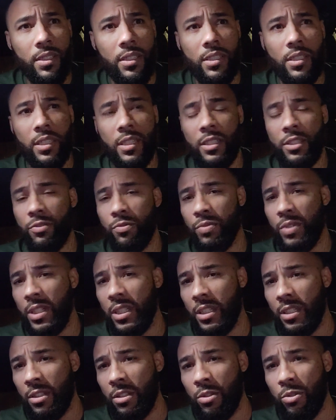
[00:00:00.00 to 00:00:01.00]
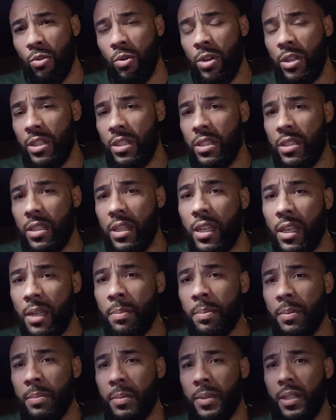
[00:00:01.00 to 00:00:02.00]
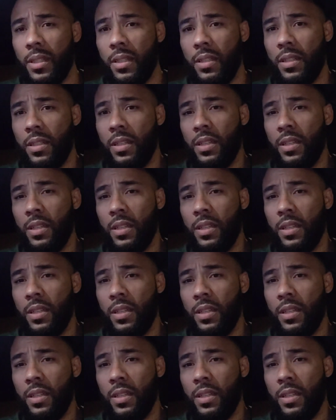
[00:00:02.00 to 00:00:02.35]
And it's really the Lord just keeping me.